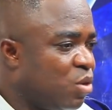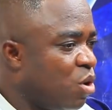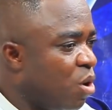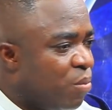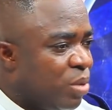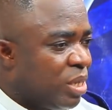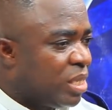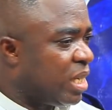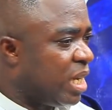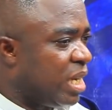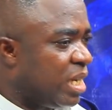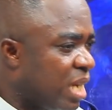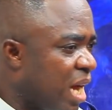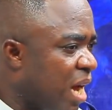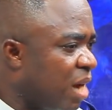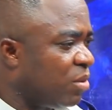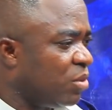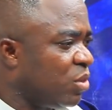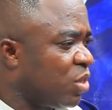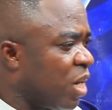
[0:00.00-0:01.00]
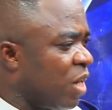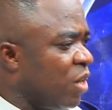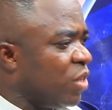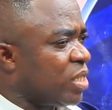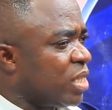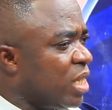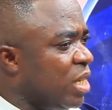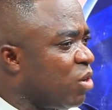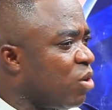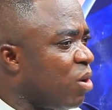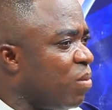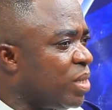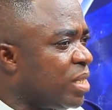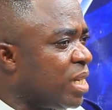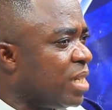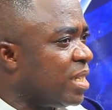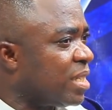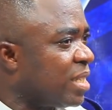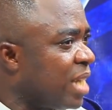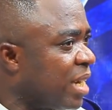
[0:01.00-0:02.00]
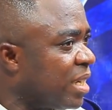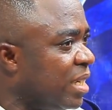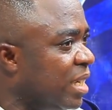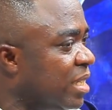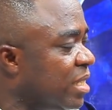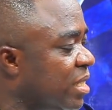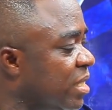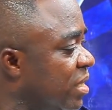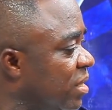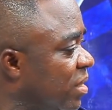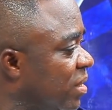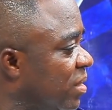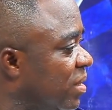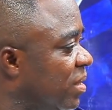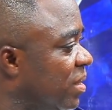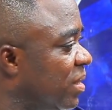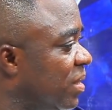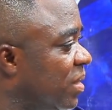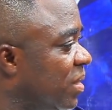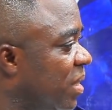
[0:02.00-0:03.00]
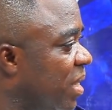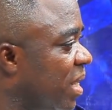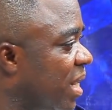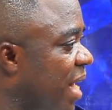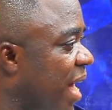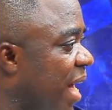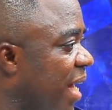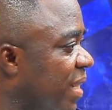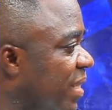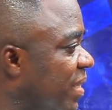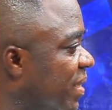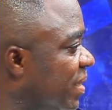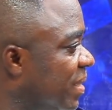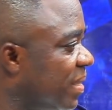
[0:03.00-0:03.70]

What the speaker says: Kobe Che, now you cannot say Kobe Che is a Sack Nation guy.